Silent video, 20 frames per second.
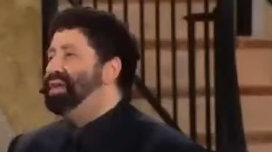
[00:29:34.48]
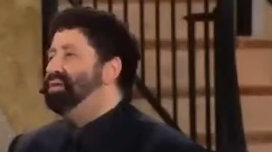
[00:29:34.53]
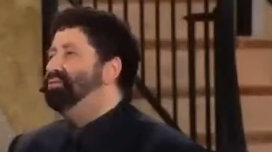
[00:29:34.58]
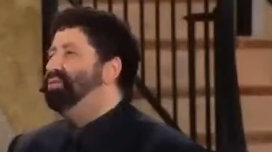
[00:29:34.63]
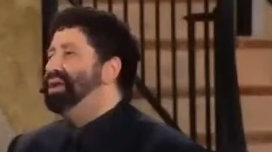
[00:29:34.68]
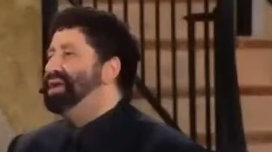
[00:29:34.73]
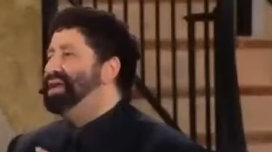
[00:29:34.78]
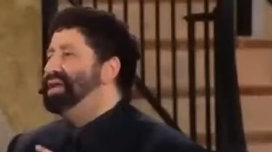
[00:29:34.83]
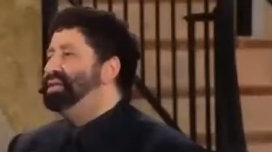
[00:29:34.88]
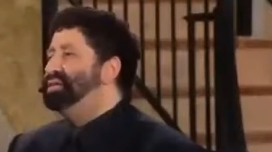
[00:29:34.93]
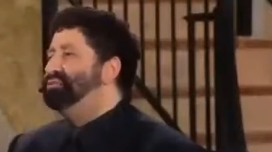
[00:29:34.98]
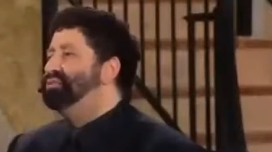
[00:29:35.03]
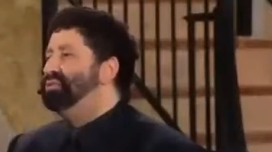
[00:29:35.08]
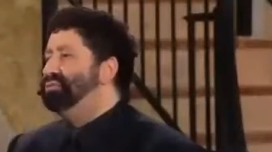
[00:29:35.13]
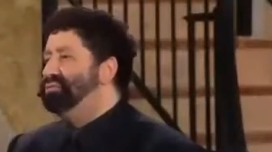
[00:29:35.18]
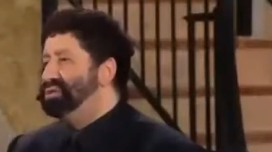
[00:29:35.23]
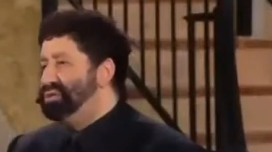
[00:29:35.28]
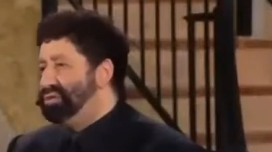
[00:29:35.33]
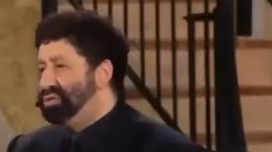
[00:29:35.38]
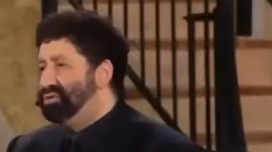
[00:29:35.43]
Israel
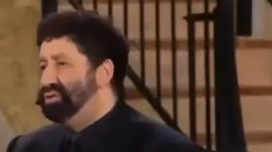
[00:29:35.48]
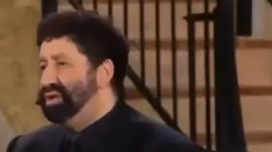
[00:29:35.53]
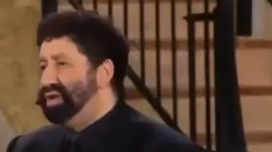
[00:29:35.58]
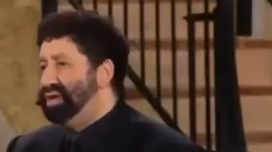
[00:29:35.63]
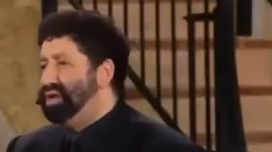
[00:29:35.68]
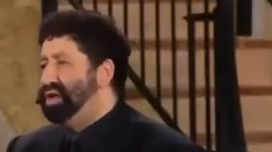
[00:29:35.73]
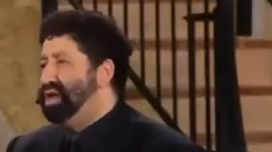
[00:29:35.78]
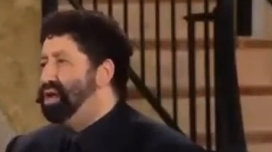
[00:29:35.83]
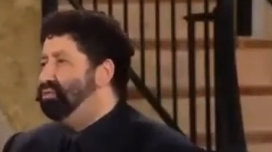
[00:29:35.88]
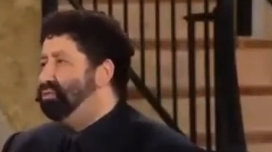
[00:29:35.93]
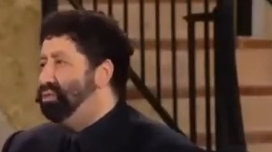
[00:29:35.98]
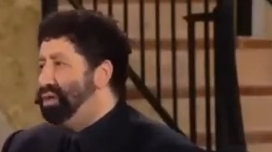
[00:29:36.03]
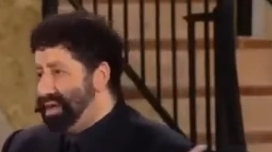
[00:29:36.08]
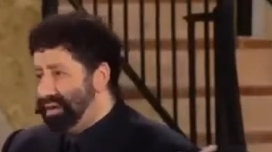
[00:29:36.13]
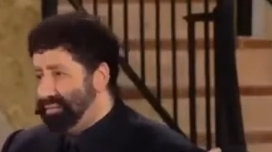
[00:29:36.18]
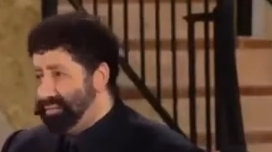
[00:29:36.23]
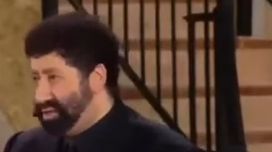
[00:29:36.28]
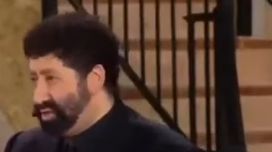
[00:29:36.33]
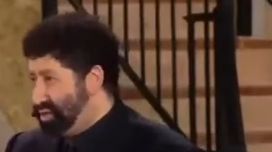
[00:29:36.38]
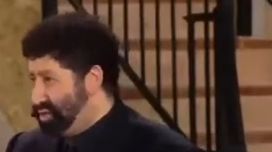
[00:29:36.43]
was doing when
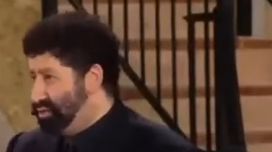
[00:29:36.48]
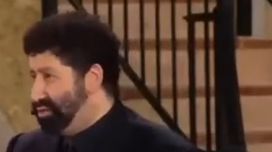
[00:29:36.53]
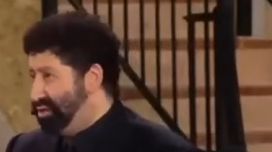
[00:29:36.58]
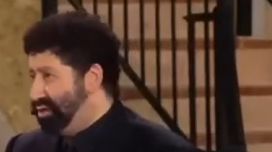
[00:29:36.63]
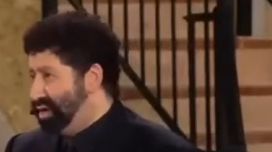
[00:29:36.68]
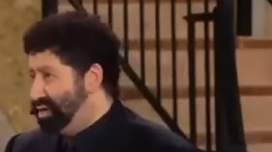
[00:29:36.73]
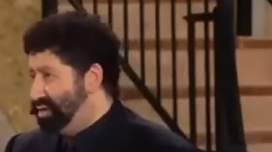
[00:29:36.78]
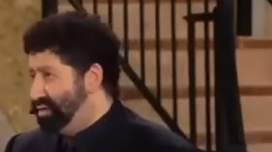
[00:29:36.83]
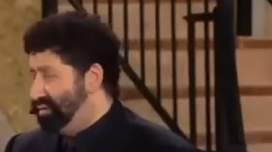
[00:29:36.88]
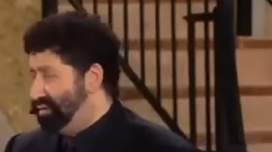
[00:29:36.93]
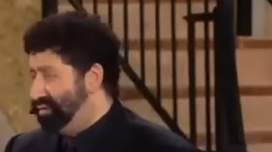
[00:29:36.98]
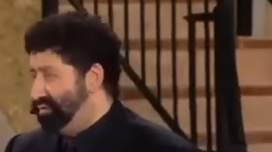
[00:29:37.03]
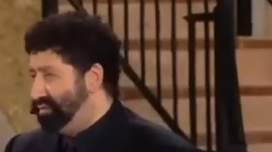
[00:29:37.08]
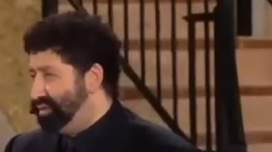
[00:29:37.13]
they were destroyed. How many